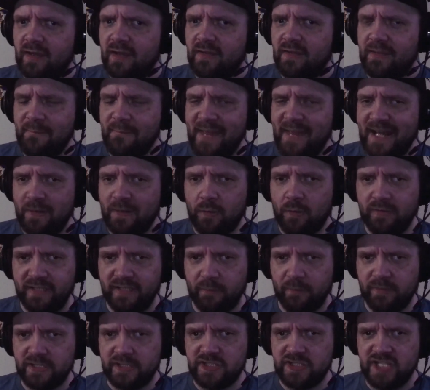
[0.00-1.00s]
the man holding
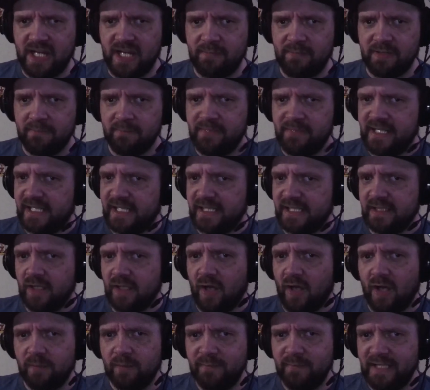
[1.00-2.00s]
it was champion,
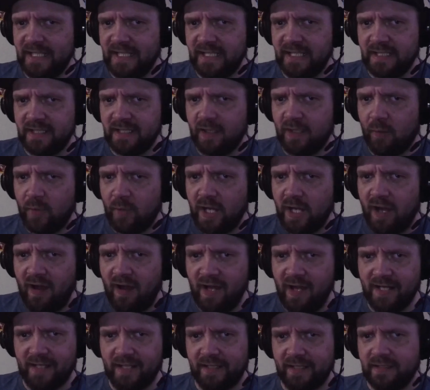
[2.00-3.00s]
being
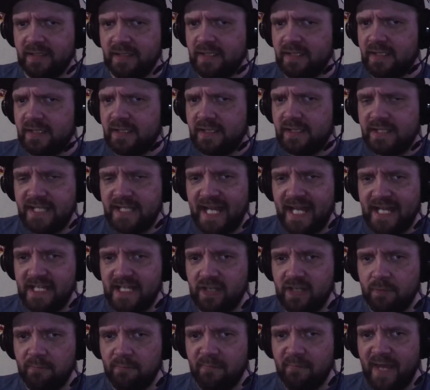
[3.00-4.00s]
Okada, Kenny
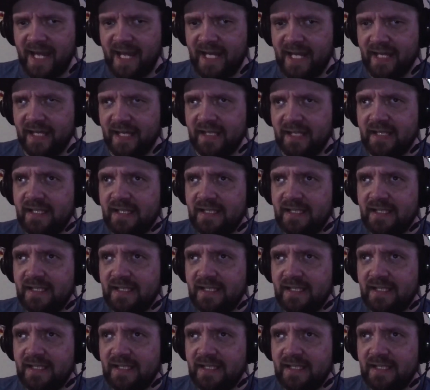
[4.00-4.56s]
Omega,